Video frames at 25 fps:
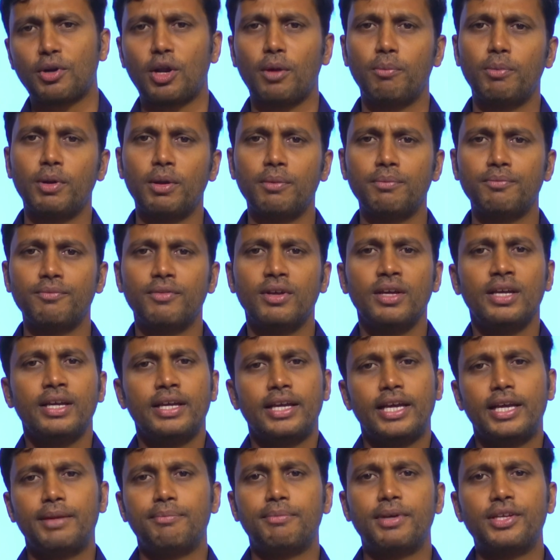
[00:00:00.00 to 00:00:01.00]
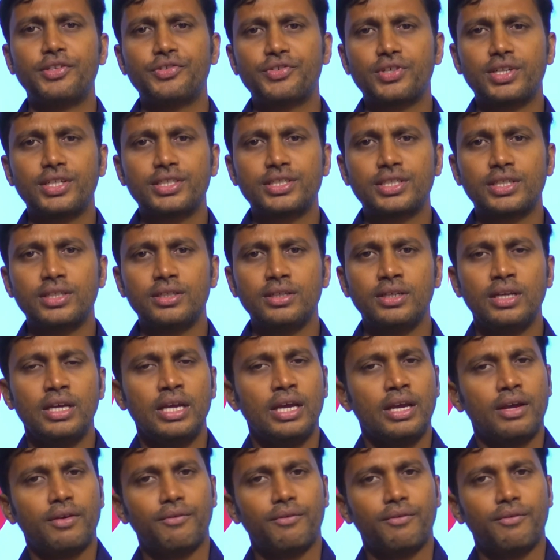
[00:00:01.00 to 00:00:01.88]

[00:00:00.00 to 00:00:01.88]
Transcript: problem in mensuration